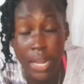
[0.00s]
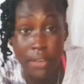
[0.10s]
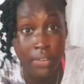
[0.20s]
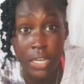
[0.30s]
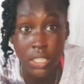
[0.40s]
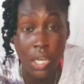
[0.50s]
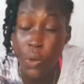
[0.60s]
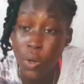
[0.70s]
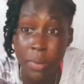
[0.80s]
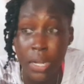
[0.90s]
not say,
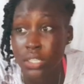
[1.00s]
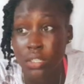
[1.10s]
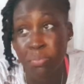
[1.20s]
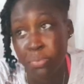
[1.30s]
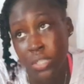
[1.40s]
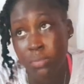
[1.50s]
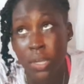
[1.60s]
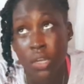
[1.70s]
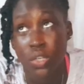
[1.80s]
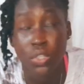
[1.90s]
oh, because I'm depressed, me,
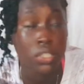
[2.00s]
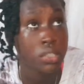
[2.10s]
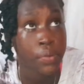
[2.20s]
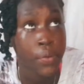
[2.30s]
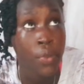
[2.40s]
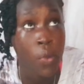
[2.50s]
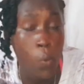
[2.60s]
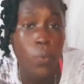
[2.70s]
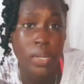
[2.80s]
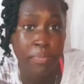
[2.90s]
I gotta just
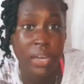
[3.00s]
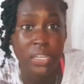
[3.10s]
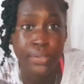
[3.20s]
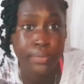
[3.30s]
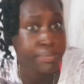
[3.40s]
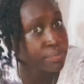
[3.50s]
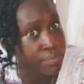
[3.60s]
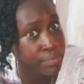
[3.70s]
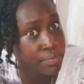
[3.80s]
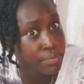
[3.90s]
wait by you.
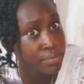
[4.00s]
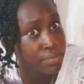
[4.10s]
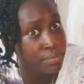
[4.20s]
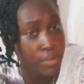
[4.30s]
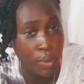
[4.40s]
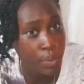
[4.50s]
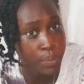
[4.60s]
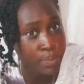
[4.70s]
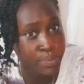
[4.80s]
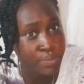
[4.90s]
No,
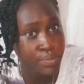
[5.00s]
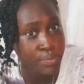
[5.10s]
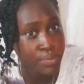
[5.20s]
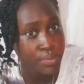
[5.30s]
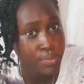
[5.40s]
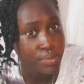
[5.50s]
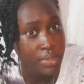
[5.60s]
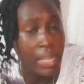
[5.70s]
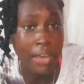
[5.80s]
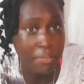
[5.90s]

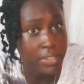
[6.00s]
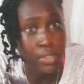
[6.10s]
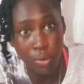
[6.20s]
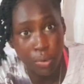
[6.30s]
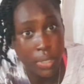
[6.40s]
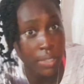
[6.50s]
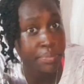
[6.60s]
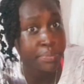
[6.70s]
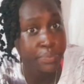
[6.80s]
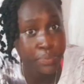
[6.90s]
life is going.
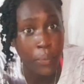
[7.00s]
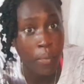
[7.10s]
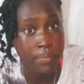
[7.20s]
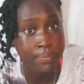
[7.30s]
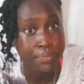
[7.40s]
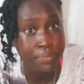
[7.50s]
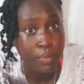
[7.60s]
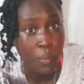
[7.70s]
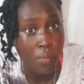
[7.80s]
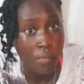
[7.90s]

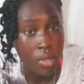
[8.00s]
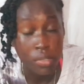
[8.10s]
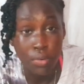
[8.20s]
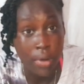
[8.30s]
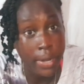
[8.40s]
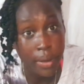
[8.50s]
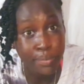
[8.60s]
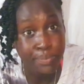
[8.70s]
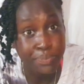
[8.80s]
So right now,